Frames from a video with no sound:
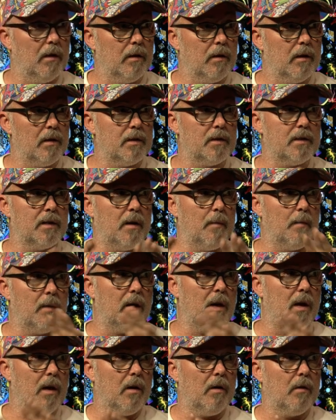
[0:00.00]
that
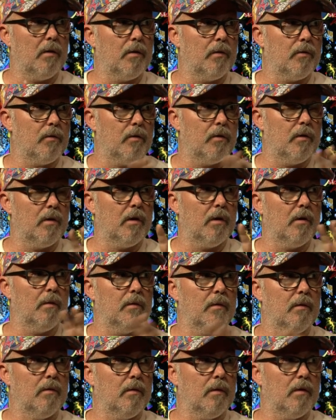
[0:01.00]
somehow through the
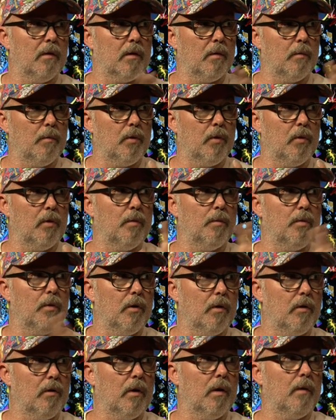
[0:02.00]
the computer
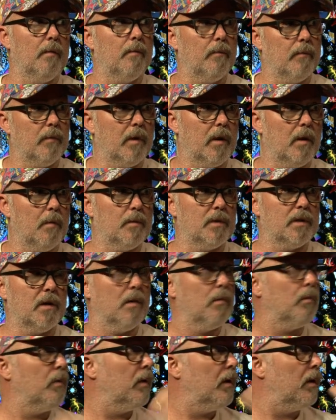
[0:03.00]
program comes
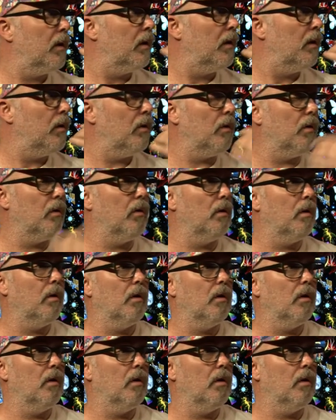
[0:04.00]
up with, you know.